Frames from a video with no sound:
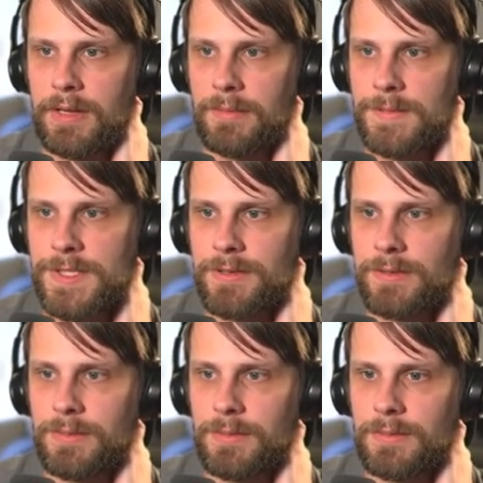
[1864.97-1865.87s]

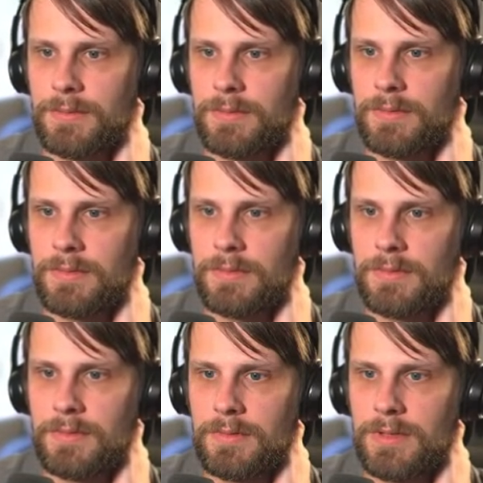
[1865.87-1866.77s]
So,
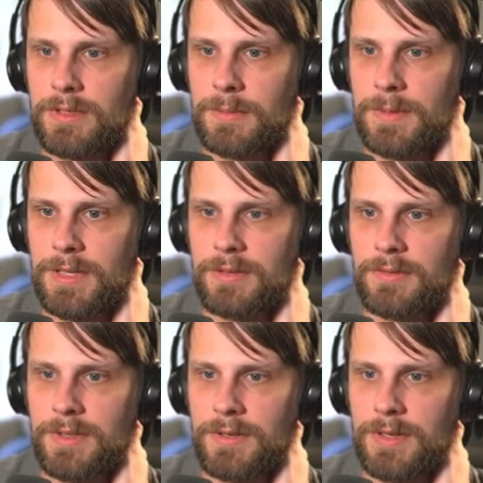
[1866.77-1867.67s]
beginning of
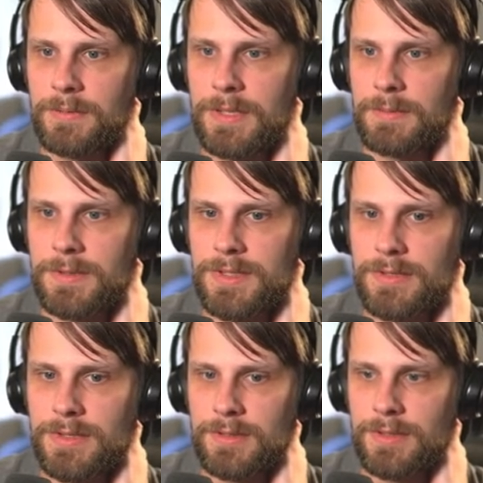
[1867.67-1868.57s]
your upkeep, return
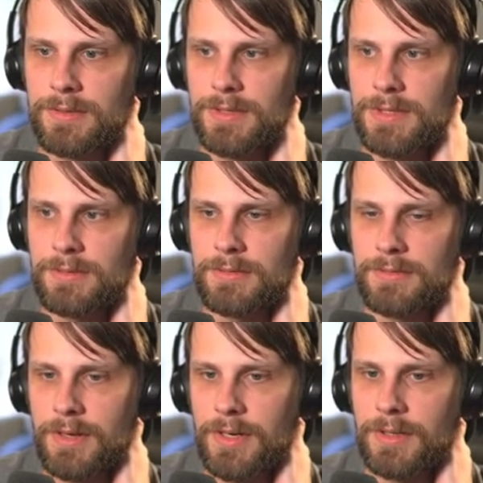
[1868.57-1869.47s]
target creature.
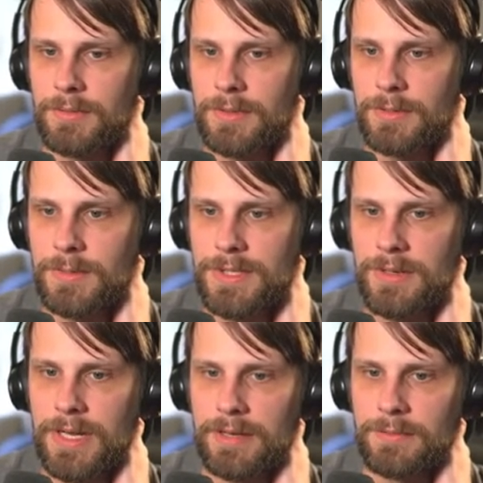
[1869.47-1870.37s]
All right, well, we
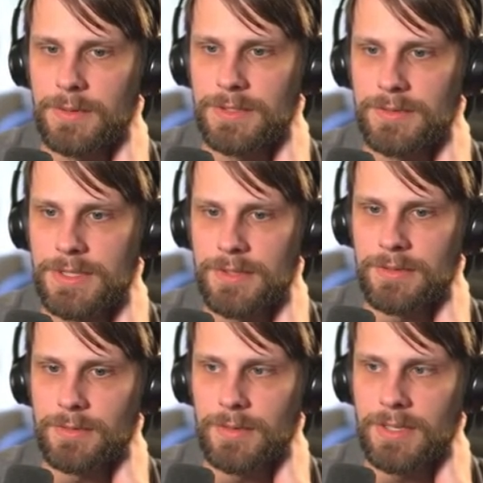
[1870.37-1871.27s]
don't have one to
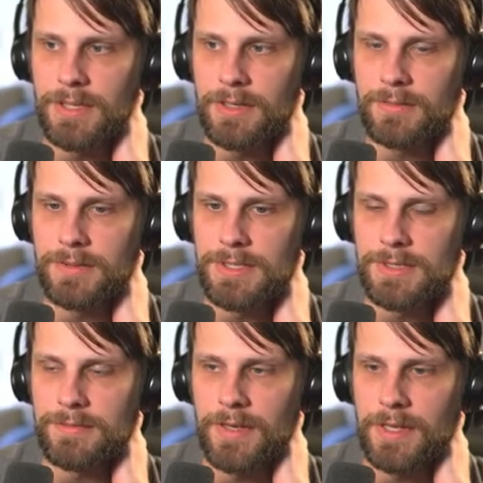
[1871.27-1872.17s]
return quite yet, which is
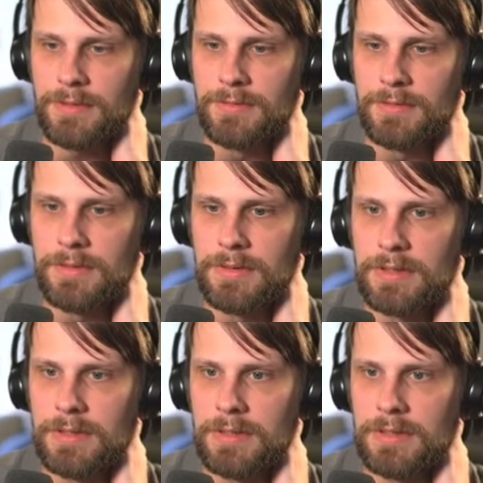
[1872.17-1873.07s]
fine.
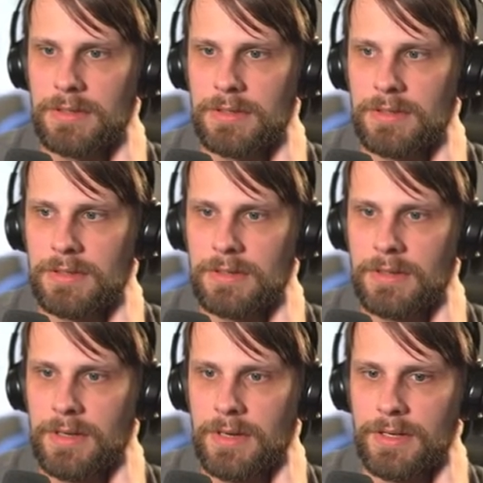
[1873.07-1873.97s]

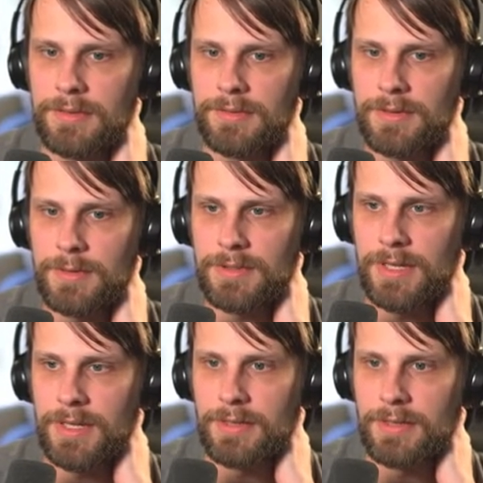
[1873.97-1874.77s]
All right, let's throw a land